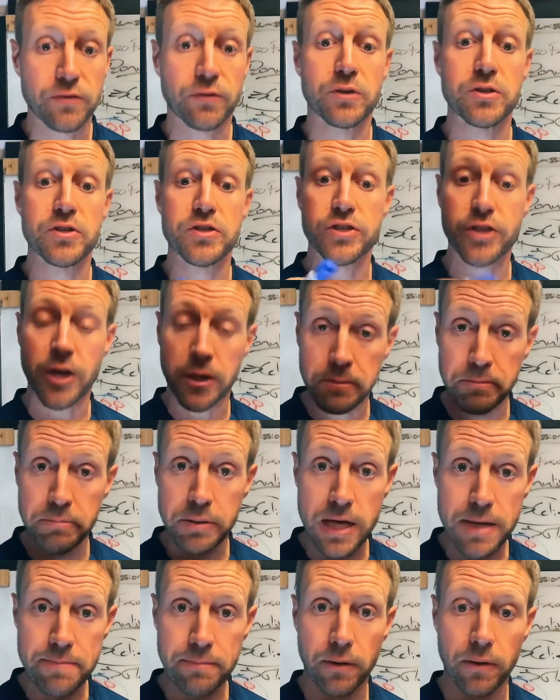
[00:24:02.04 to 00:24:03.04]
for some
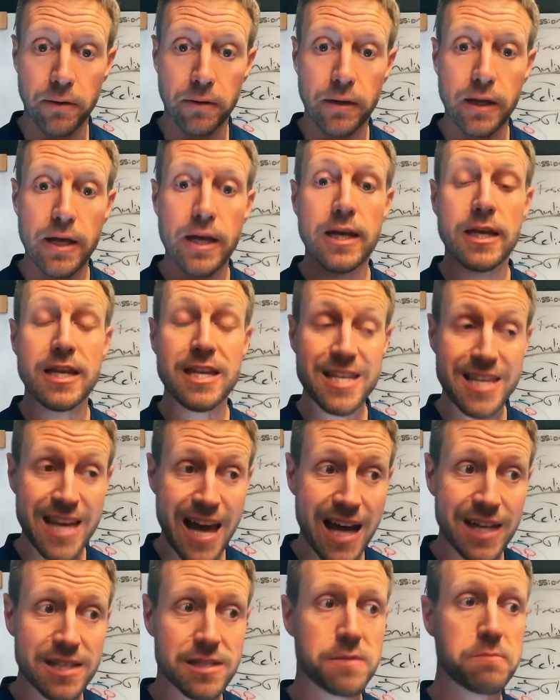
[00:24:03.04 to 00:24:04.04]
people,
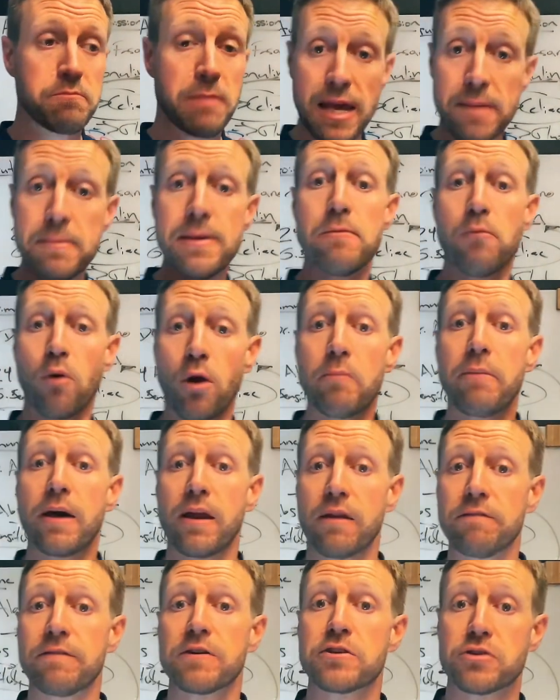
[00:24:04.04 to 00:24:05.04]
yes, may be more
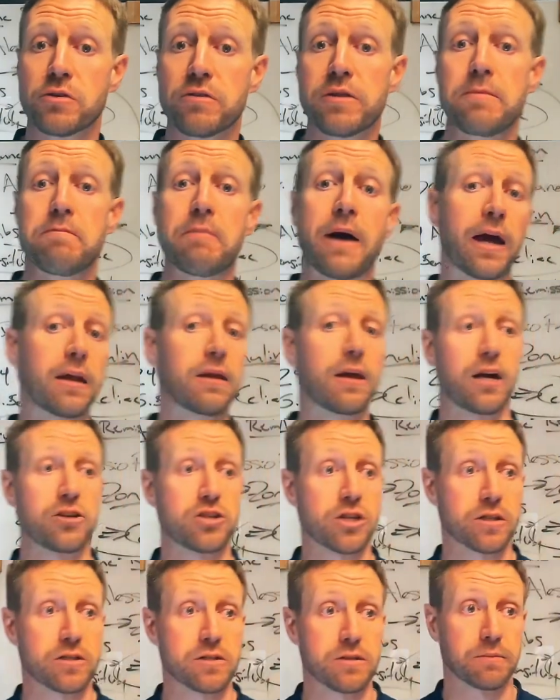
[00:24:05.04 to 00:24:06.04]
beneficial than
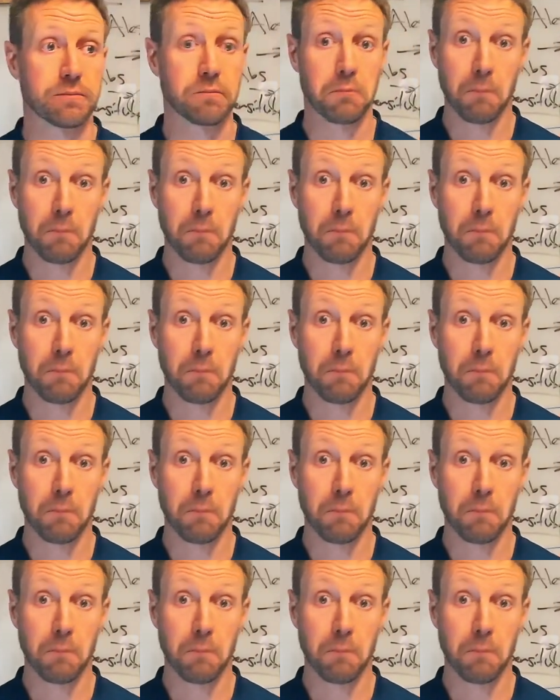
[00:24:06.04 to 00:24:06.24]
biologics.